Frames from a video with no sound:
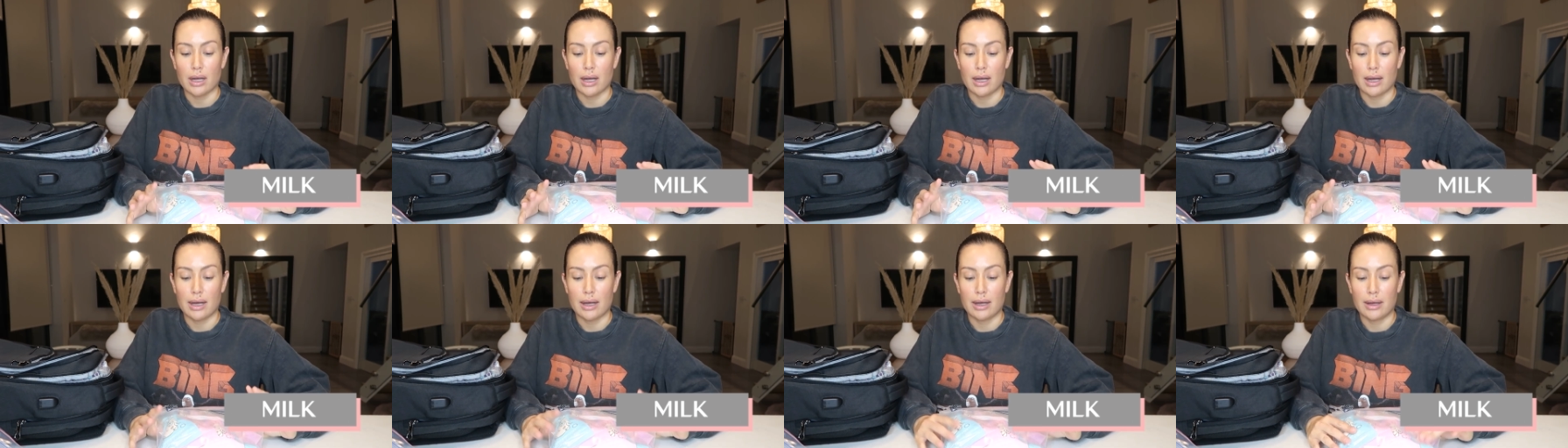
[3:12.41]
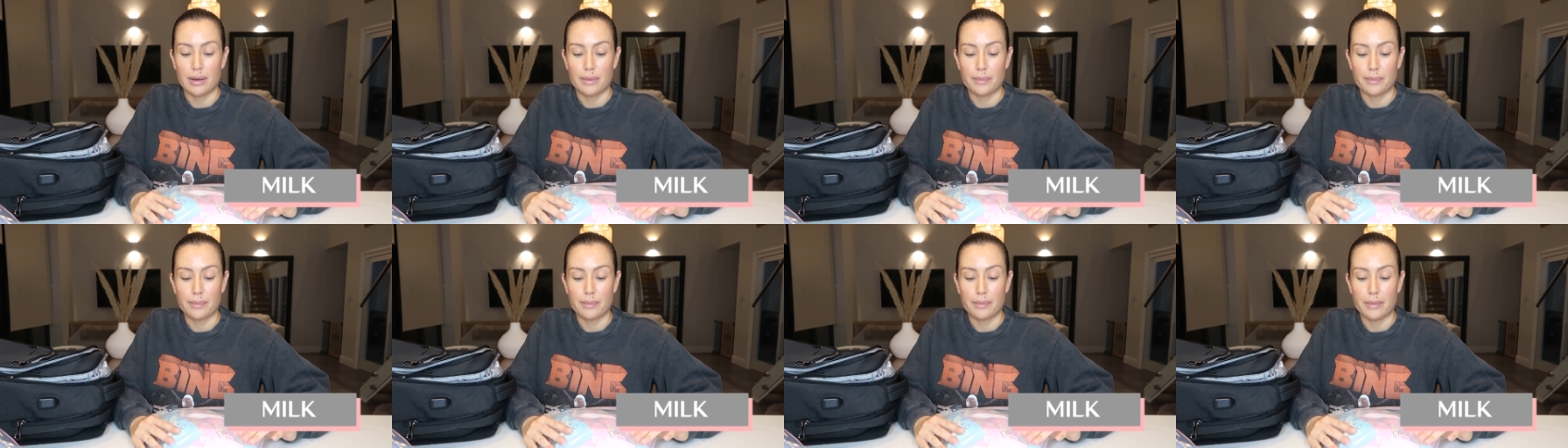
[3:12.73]

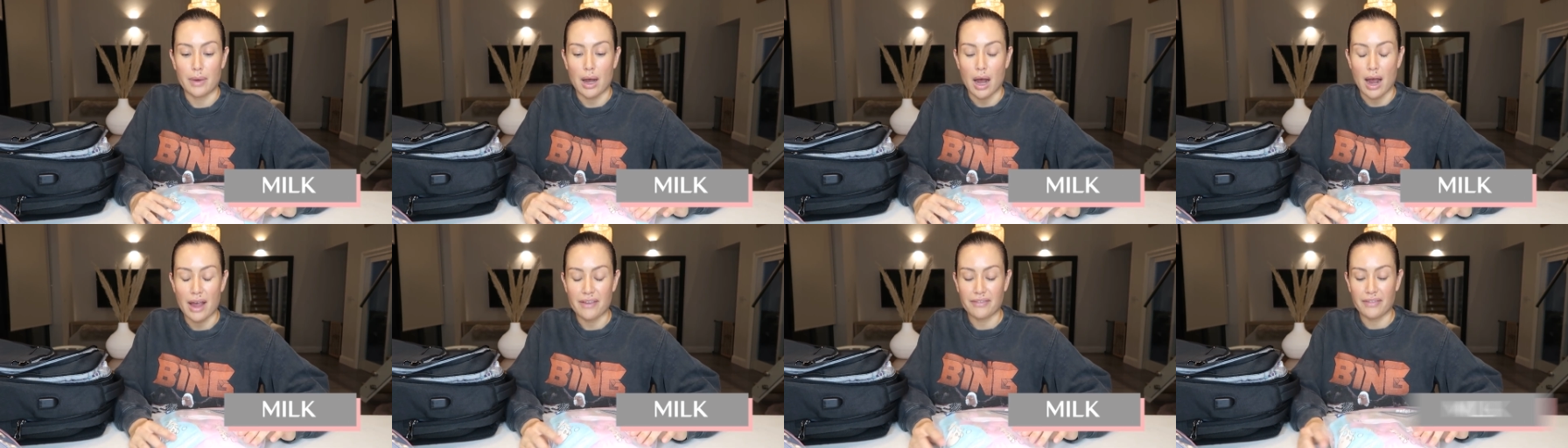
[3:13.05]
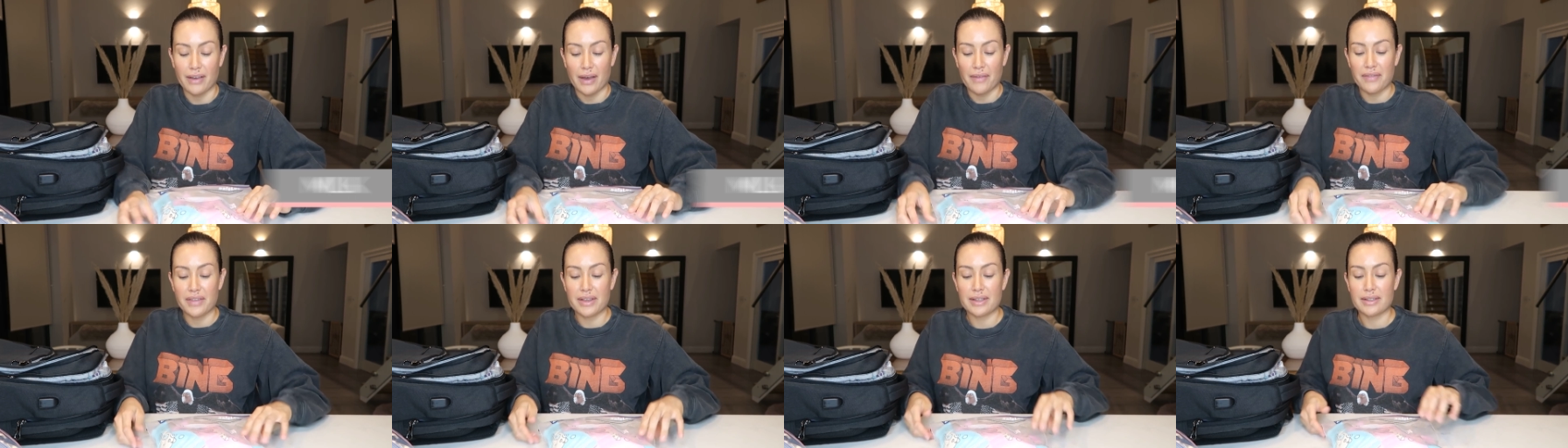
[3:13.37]
I
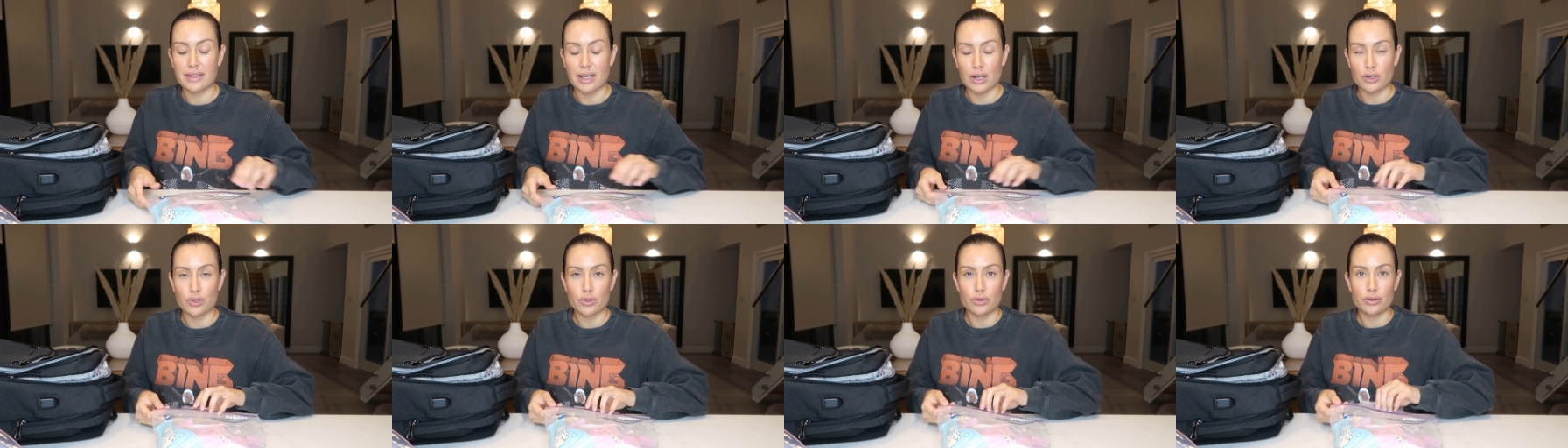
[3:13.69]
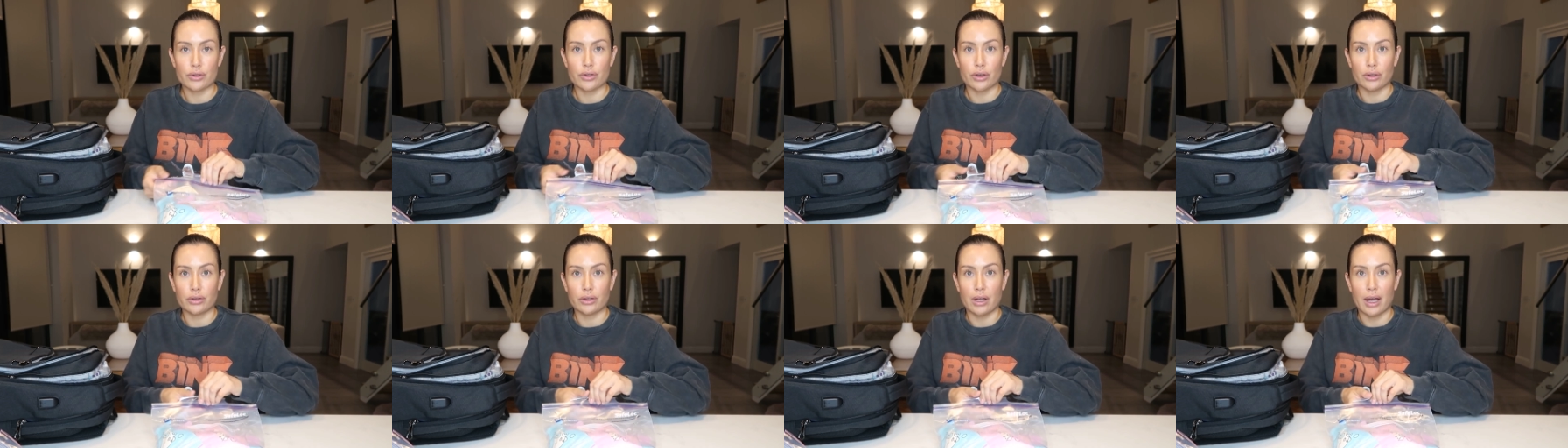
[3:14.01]
found these
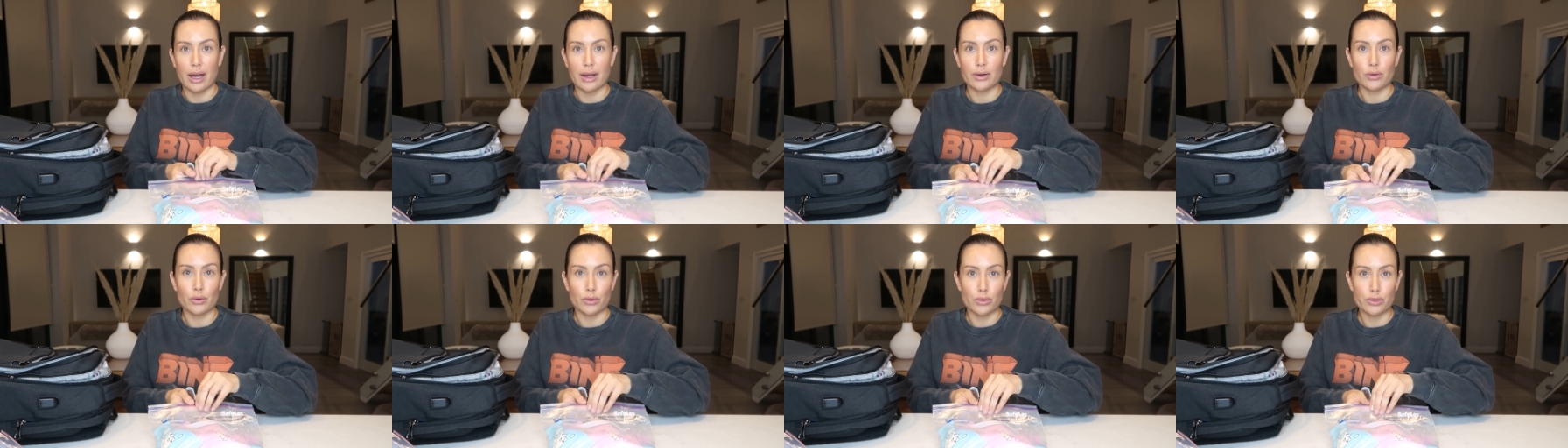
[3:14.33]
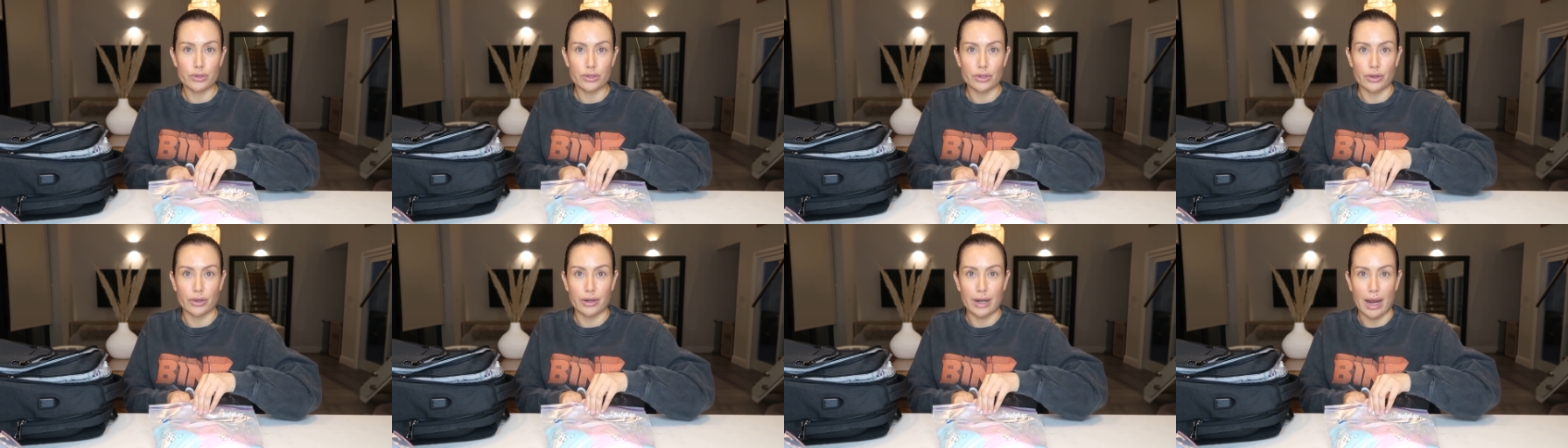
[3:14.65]
satchels online,
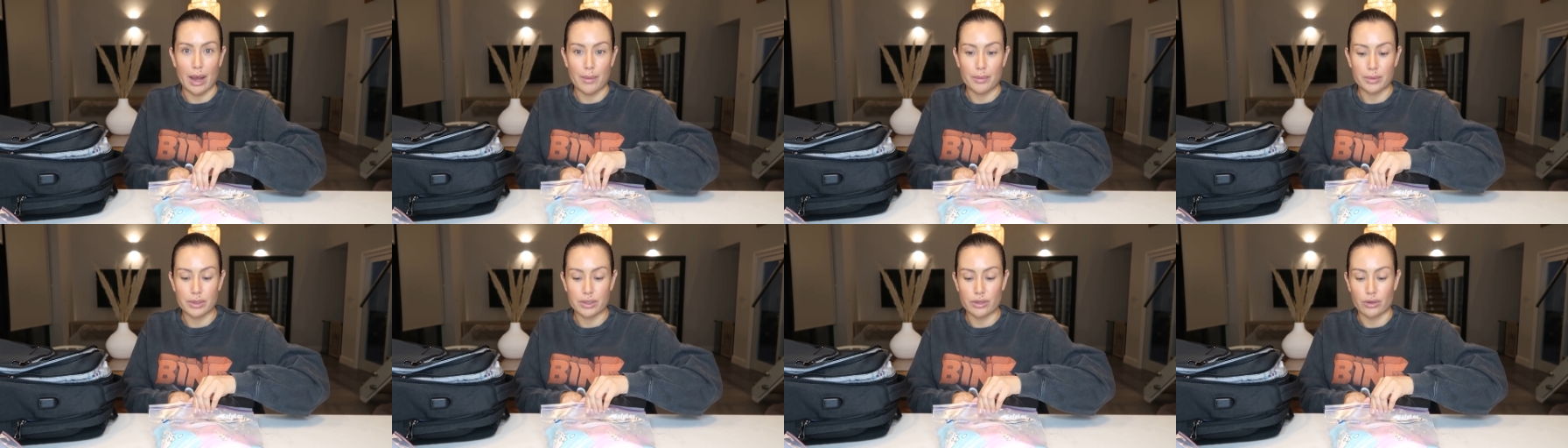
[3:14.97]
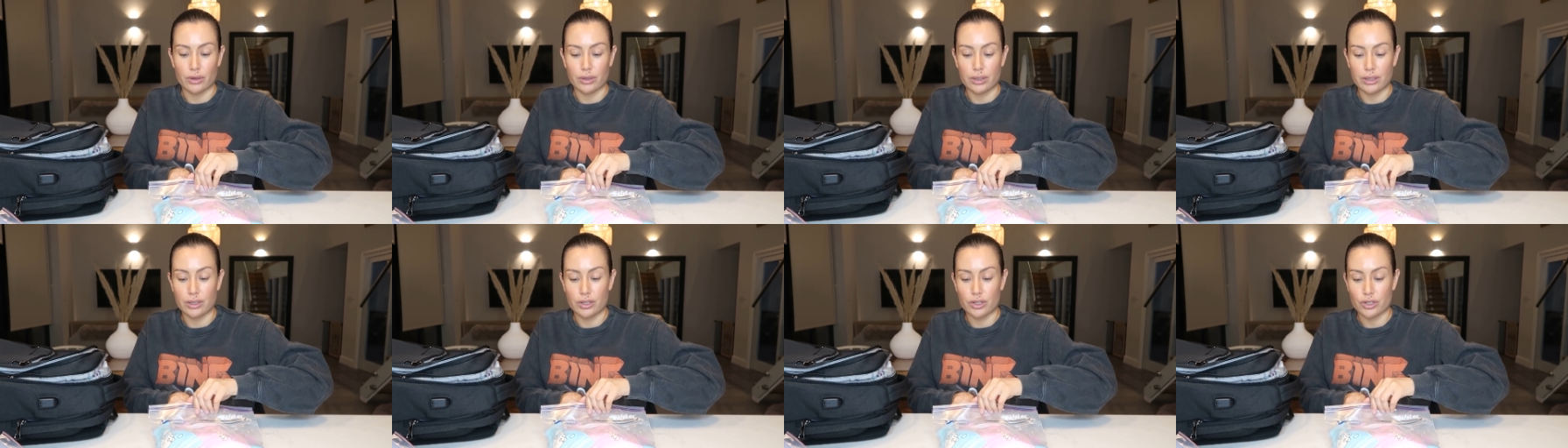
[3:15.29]
also on
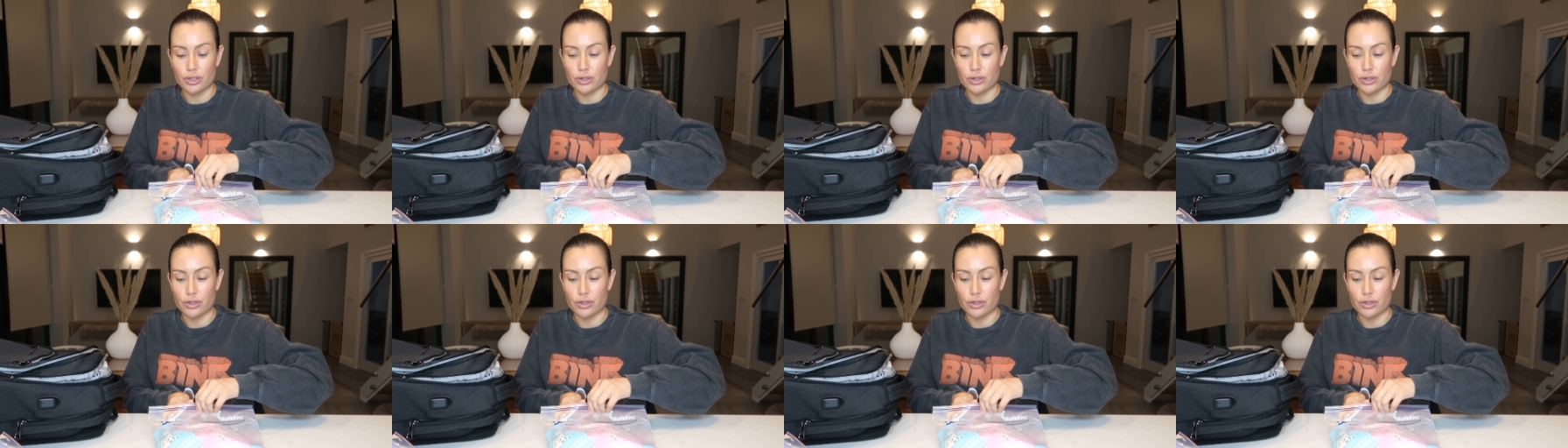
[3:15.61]
Amazon in